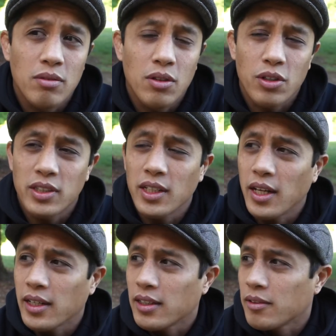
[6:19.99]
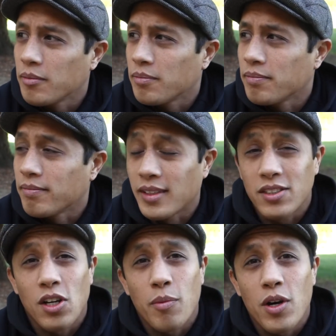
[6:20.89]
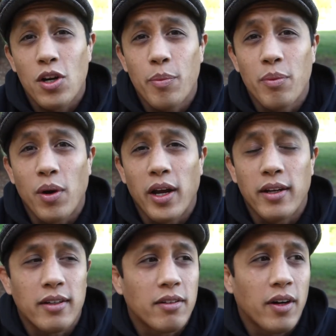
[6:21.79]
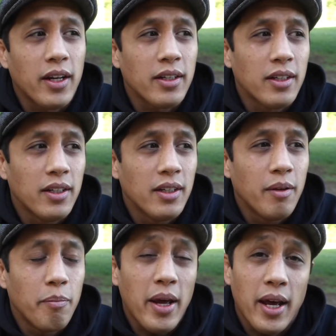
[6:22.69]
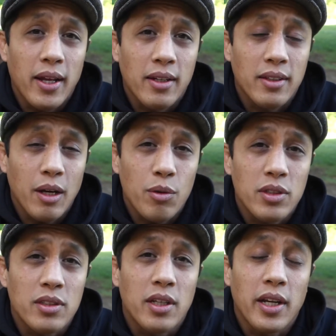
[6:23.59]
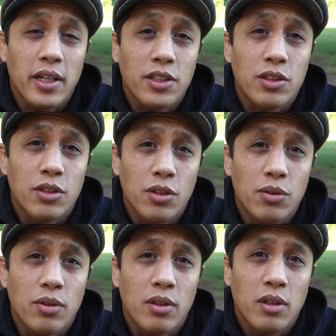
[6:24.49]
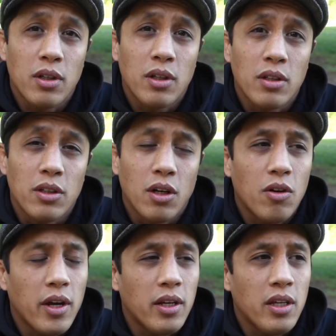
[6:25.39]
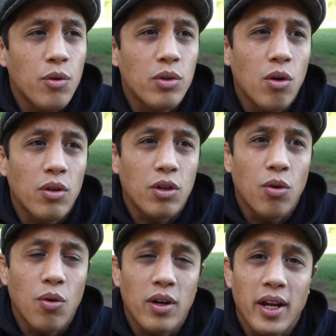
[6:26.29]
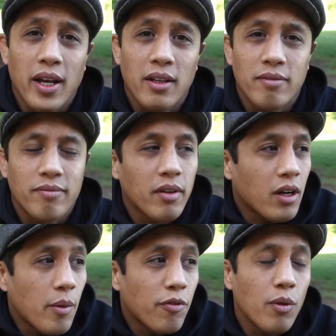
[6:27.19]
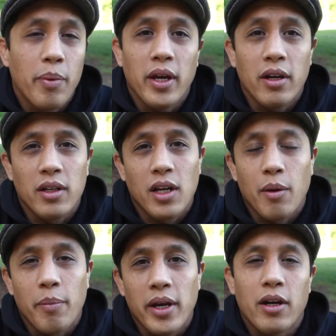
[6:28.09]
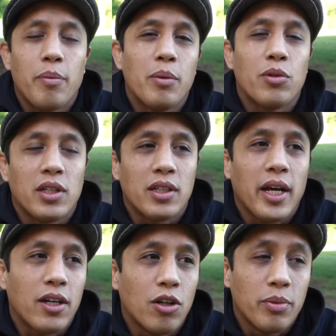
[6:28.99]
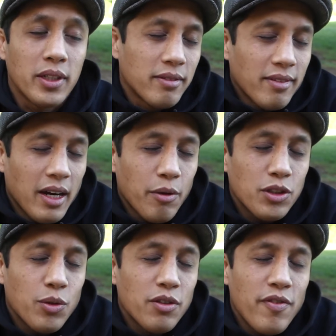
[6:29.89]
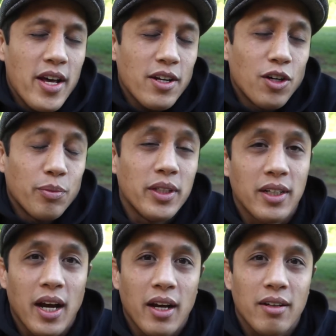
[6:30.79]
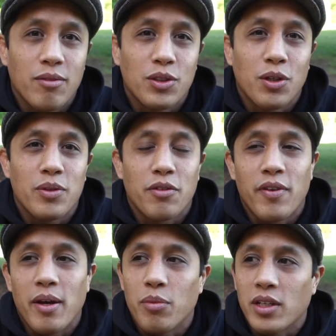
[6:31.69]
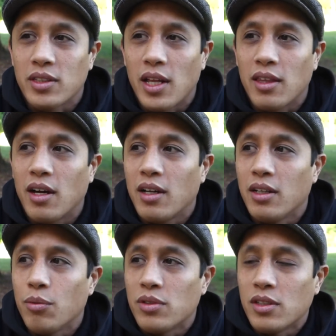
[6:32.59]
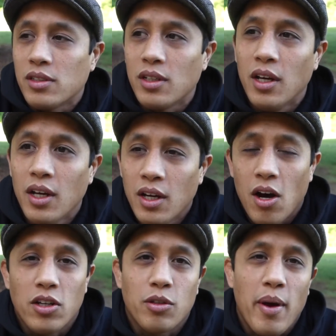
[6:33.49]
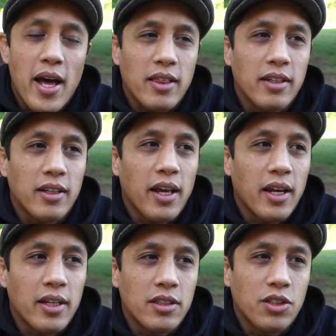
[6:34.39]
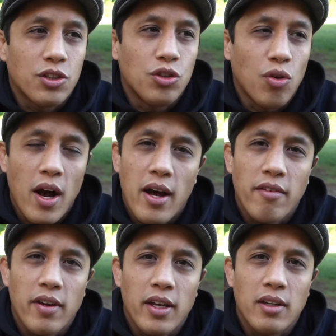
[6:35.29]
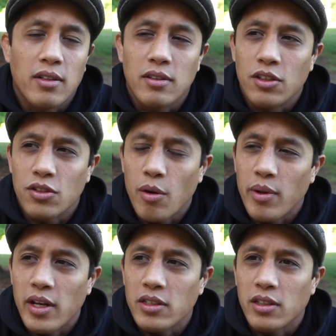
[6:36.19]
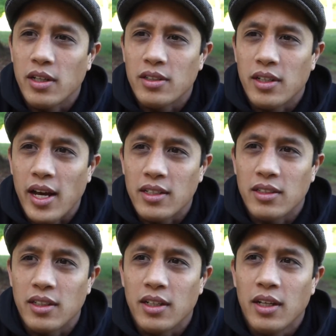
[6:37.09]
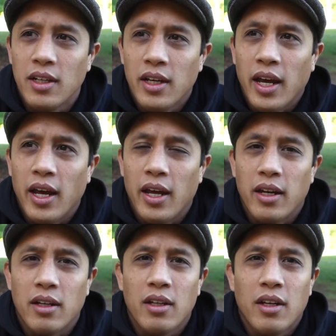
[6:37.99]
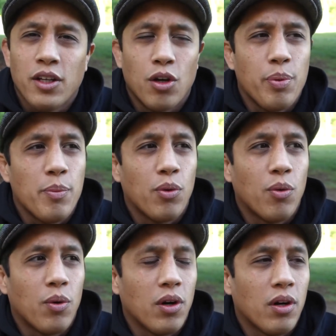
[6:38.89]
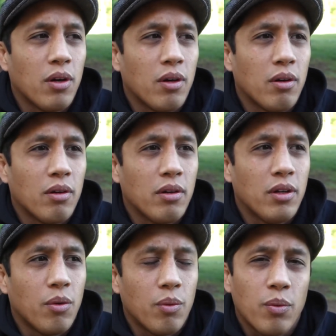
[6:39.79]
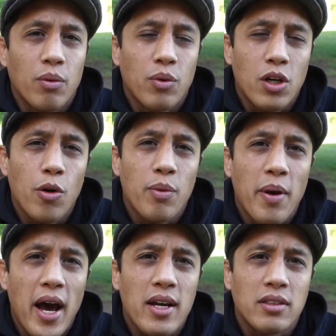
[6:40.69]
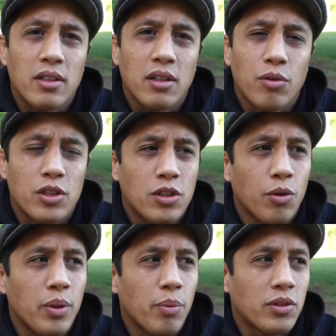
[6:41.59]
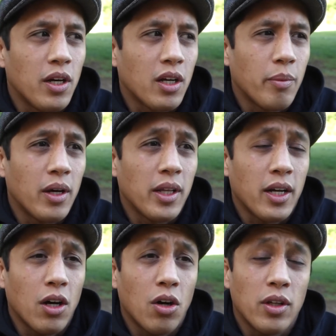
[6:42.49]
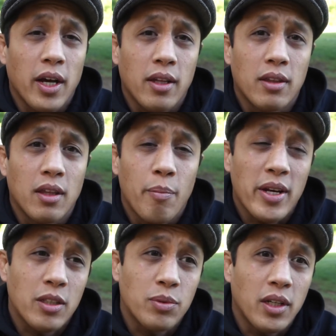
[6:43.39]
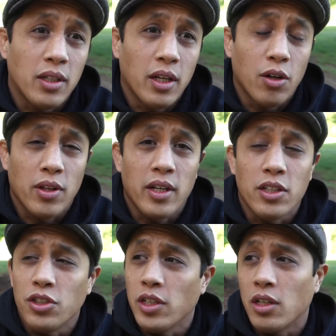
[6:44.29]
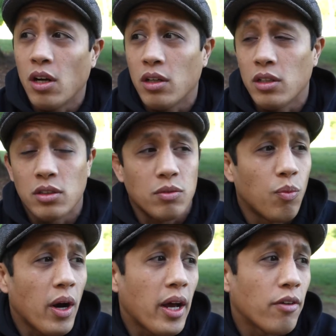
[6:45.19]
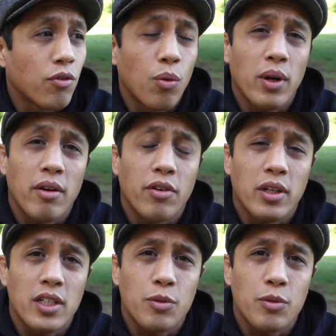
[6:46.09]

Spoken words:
Or say like, let's talk about Kobe Bryant, right? Man, that was a tenacious dude, you know? And he would go on the court, and coming from the Bay Area, a lot of Bay Area people didn't like Kobe. I was always a fan of Kobe. I was always a fan because I thought he was this awesome athlete, and his just drive and determination and tenacity. And, you know, people were, you know, when Kobe passed, and there was still people talking about like, oh, like the mess ups that he did or that he cheated on his wife or whatever it is.